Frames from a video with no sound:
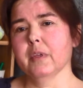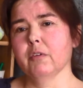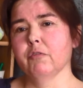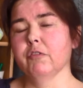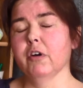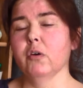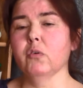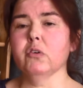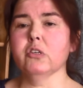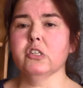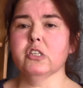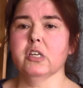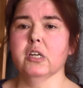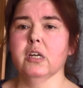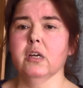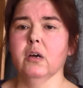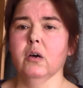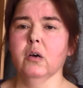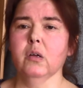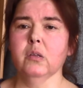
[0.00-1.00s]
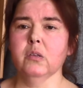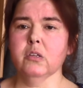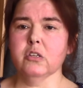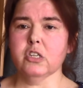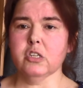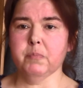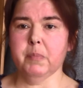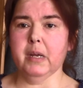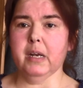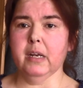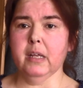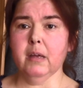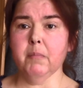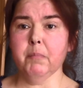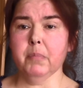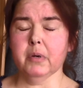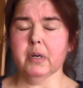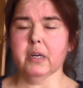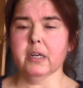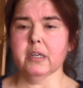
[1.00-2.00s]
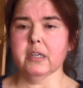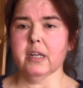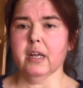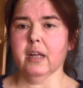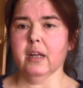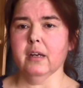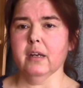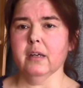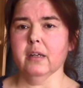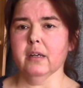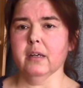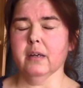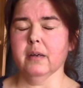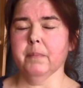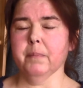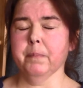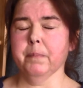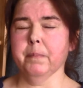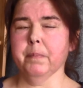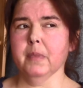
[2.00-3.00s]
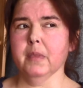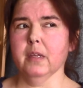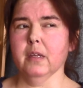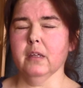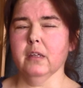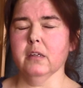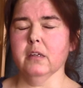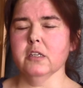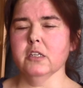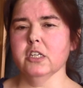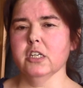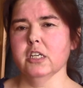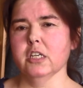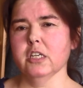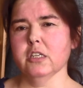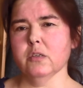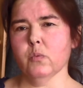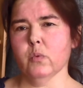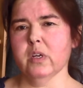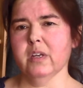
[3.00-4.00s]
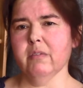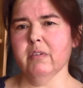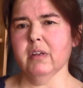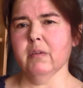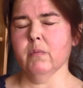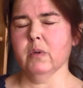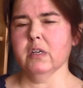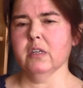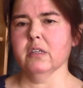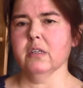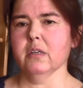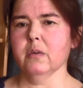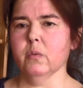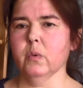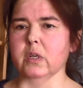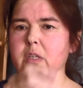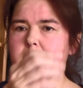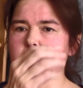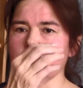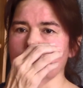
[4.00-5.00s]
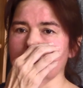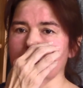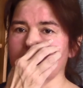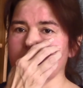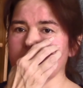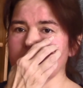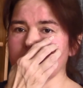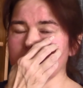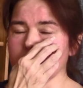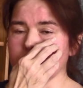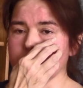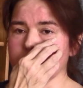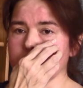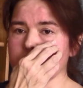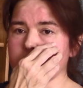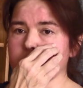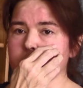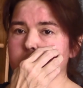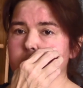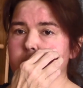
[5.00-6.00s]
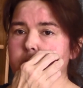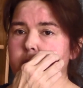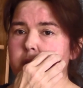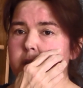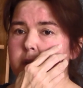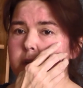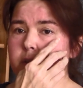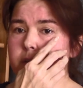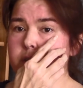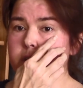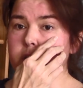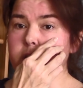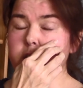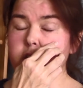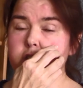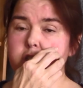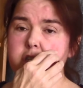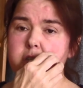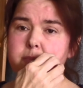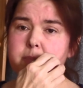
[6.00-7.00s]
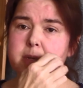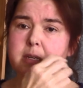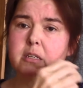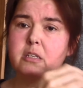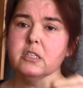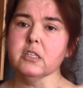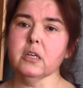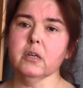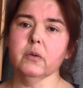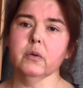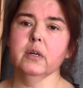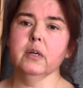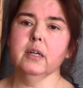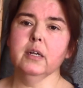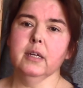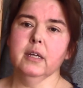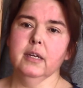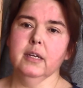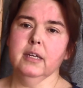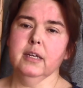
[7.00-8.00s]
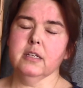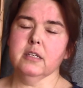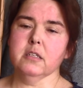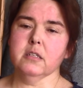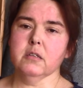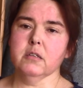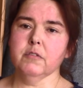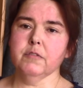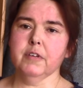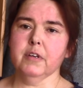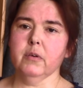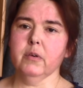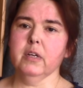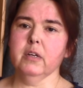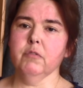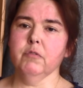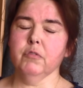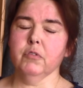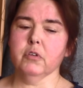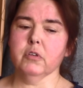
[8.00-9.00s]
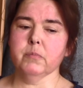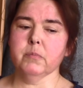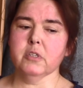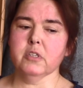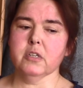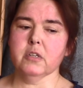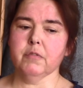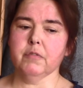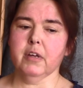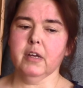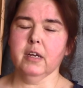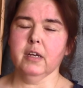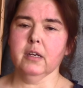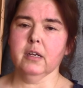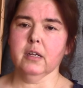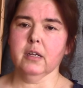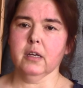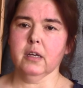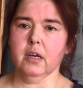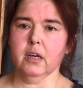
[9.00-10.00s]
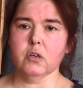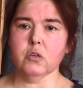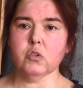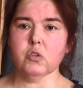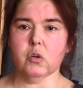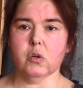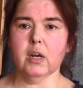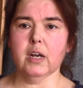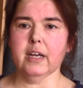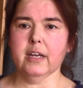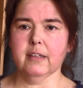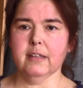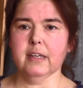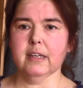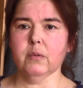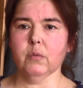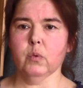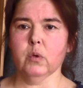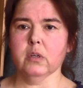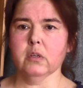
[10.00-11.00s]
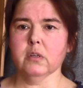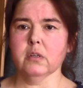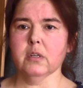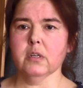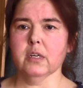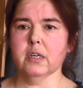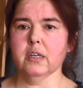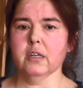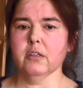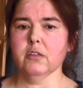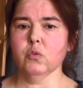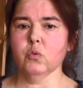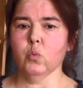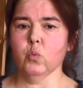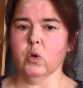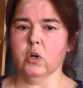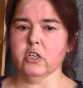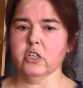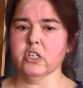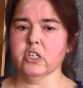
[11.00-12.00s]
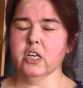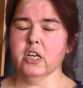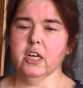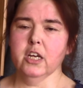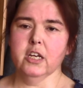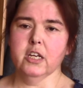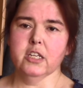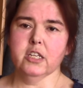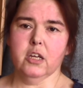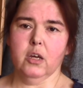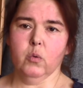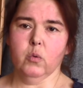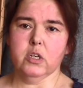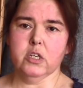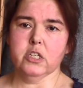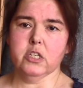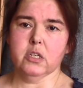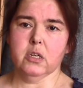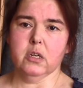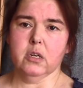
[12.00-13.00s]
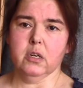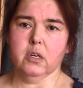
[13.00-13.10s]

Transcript: focusing on the spinning part, and she is weaving with that kind of the things she spins. So yes, it's very informative, and I also like that one to watch. It's always